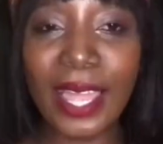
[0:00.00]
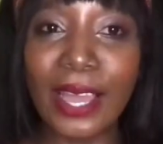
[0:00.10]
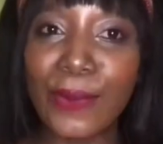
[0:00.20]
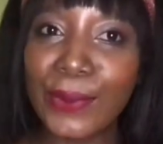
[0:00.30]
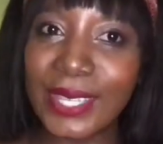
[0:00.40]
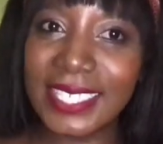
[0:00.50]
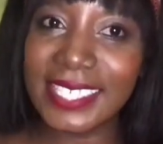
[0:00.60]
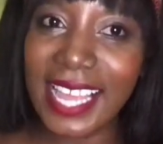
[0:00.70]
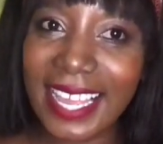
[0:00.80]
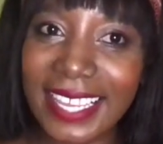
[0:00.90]
I wore the
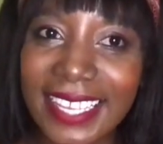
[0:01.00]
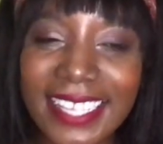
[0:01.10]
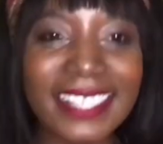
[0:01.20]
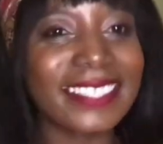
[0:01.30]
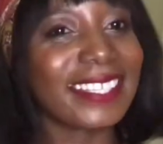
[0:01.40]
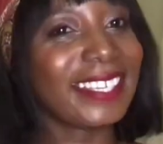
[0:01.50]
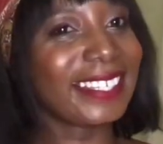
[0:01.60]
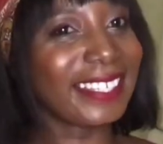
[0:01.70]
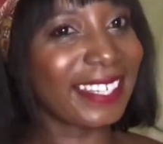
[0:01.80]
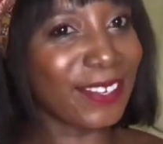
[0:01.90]
jacket
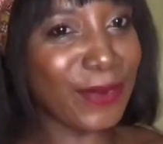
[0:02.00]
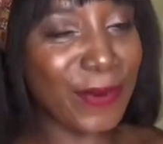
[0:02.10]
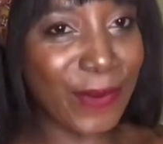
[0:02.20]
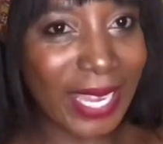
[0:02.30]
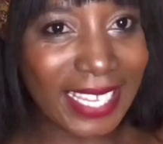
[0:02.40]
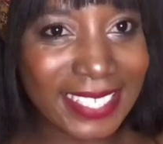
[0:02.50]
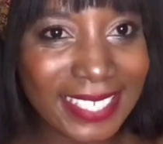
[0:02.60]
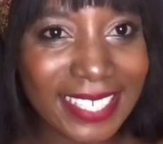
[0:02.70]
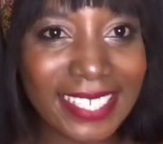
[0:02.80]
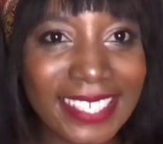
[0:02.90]
and we
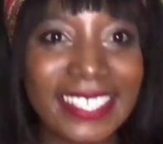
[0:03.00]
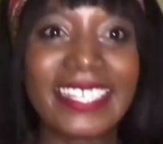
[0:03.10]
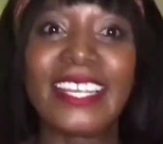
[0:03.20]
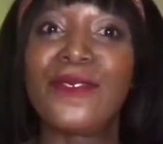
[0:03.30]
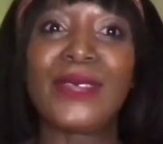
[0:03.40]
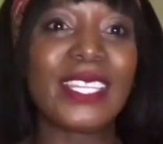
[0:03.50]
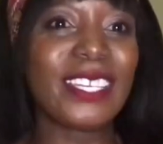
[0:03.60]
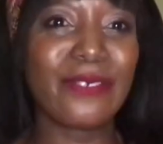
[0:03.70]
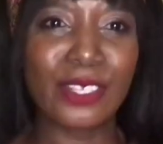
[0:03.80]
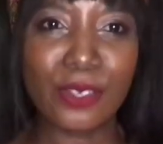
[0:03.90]
waited. We
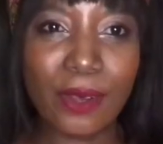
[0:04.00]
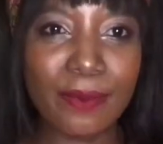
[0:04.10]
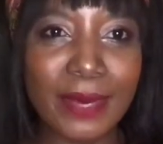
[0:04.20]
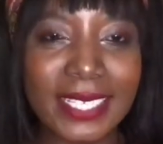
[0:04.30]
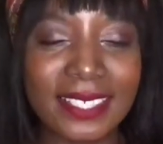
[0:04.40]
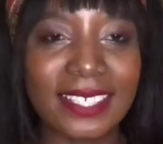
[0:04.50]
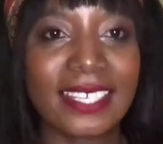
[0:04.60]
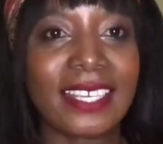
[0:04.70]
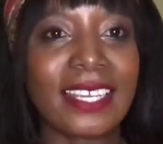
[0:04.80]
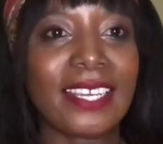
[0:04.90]
didn't even talk much.
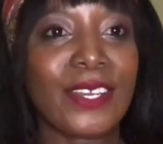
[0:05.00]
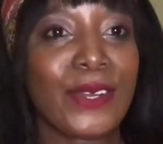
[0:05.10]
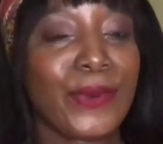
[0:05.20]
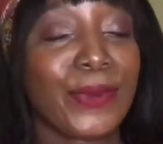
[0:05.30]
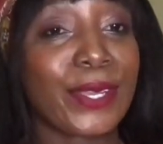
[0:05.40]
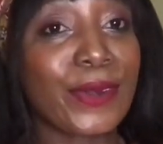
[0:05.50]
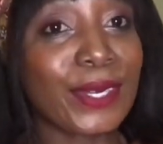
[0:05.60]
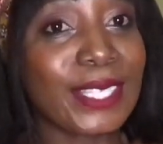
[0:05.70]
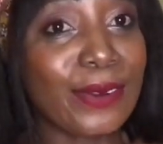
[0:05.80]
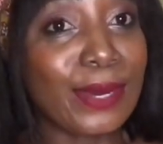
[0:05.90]
We
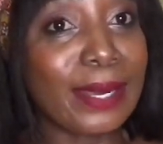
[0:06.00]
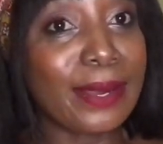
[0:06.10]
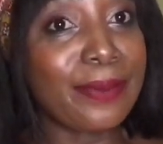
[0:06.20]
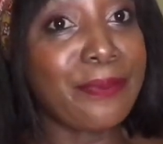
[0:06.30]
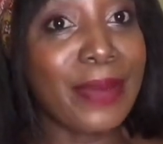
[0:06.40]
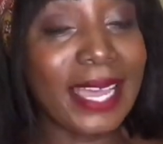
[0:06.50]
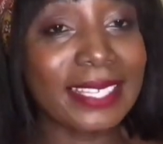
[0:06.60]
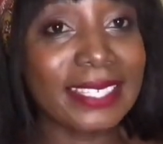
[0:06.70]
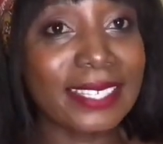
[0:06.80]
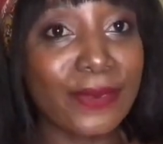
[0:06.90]
caught our
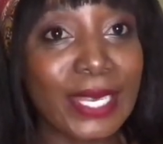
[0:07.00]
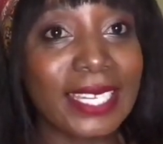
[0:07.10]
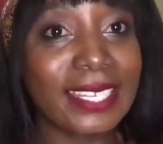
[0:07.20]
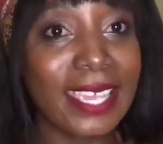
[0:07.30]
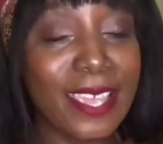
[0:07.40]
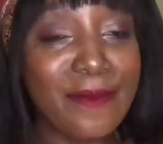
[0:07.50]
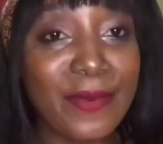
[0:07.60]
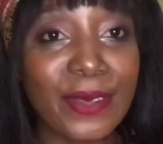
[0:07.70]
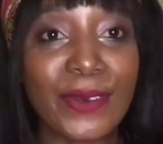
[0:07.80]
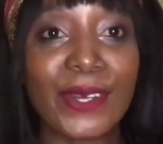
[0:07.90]
bus when it
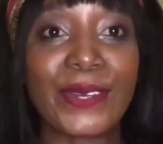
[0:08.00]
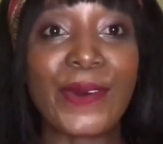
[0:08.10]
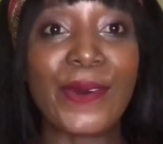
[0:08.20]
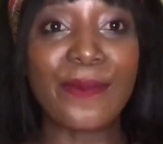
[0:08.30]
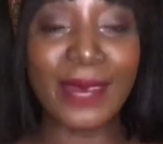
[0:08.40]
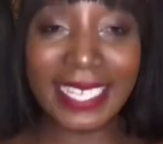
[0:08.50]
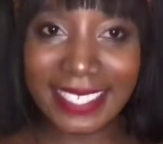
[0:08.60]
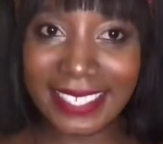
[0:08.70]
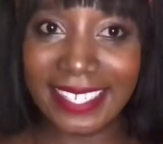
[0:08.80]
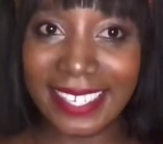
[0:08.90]
came. Got home, my
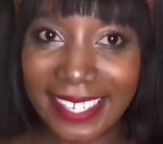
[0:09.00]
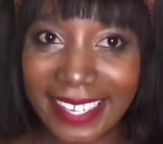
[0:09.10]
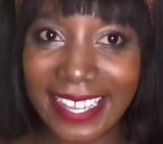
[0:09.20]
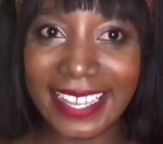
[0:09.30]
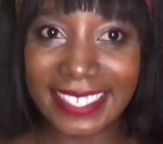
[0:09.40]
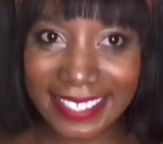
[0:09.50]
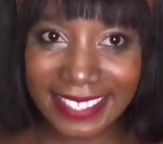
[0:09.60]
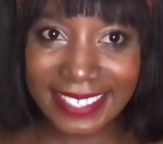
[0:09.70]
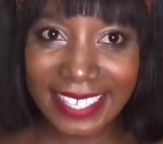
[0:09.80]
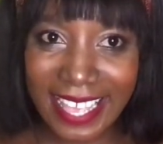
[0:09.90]
dear.
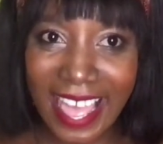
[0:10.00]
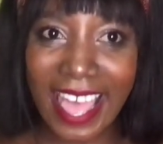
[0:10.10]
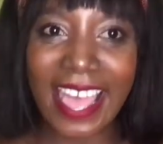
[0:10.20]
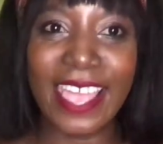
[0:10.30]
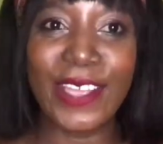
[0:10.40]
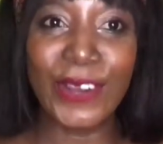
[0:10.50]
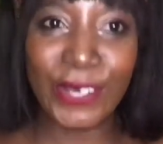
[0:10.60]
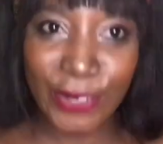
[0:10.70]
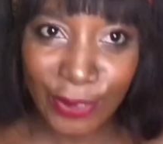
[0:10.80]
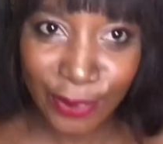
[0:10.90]
Guys, I
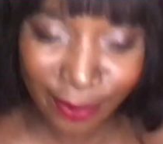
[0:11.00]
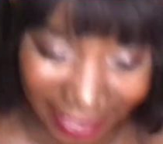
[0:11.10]
got home.